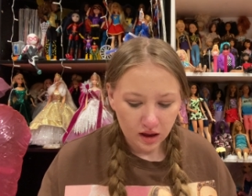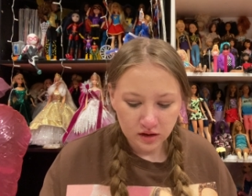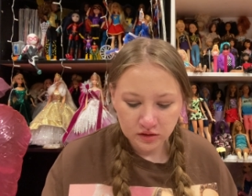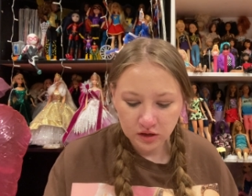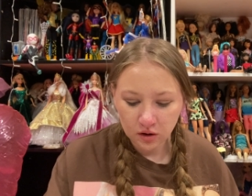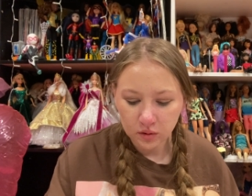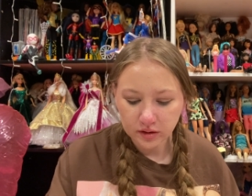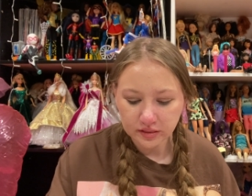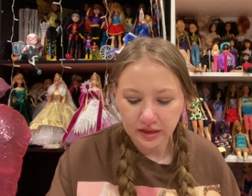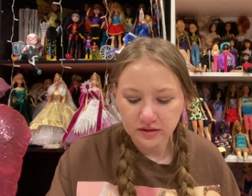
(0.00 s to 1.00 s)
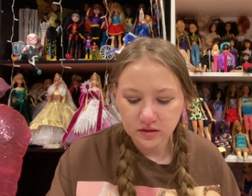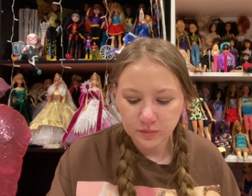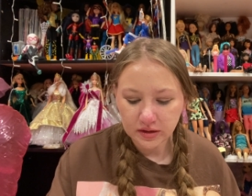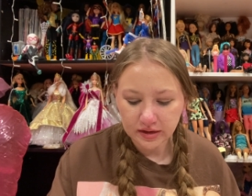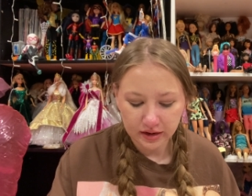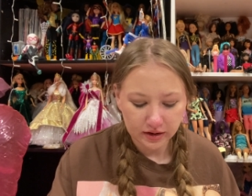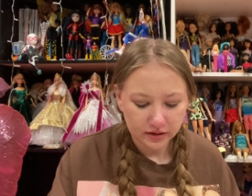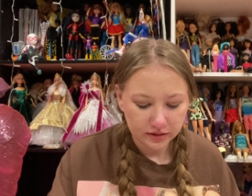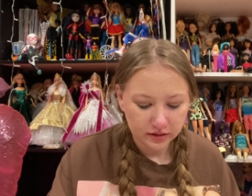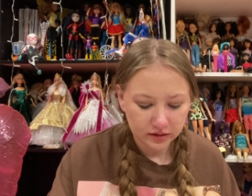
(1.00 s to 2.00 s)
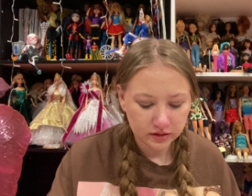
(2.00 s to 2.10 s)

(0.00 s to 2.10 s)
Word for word: So let's begin